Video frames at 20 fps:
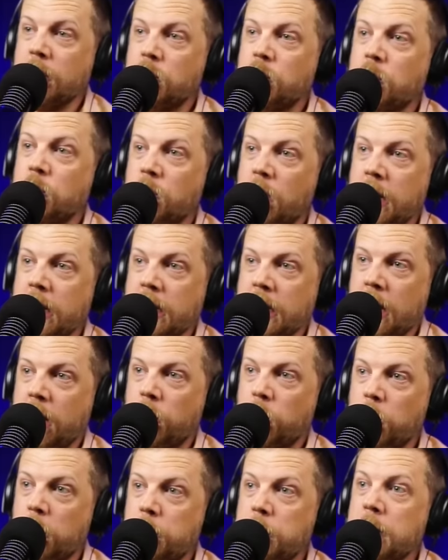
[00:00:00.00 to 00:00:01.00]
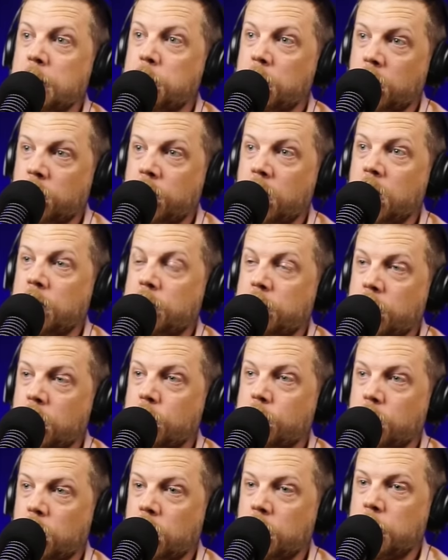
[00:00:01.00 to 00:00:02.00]
issue right now, where people are very
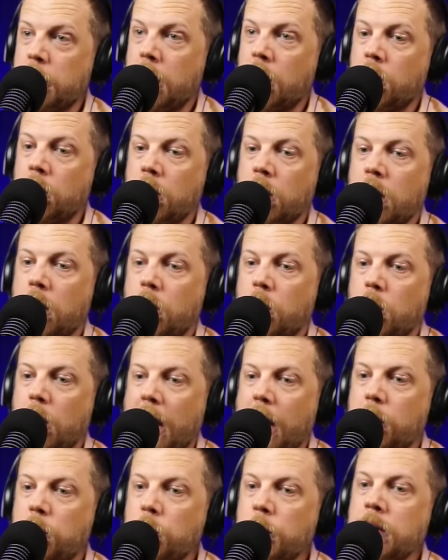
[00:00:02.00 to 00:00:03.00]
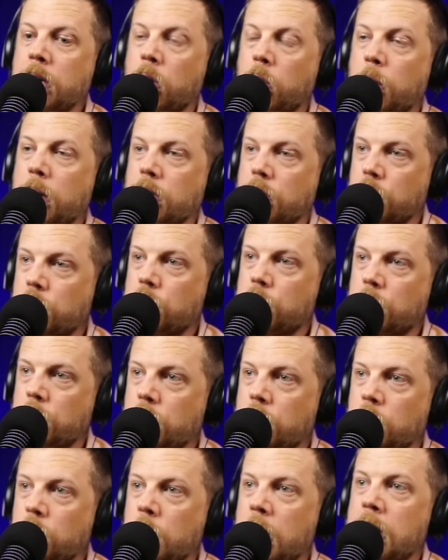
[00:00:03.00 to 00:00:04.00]
fearful about, how do we know what's
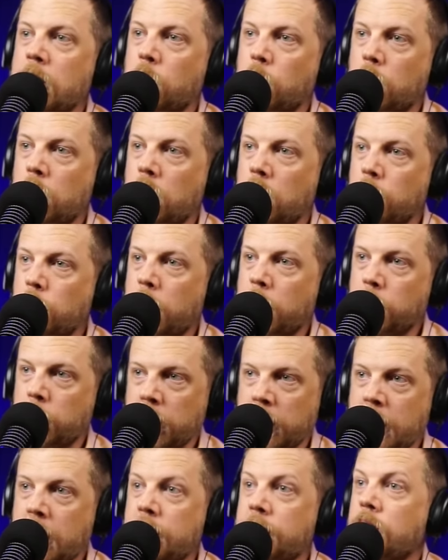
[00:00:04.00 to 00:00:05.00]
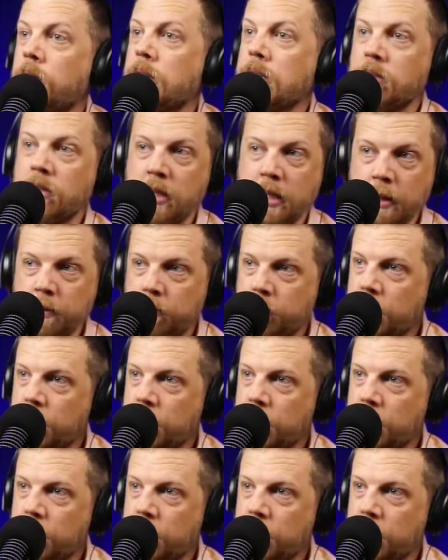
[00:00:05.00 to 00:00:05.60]
true in a world where we're going to have all these deep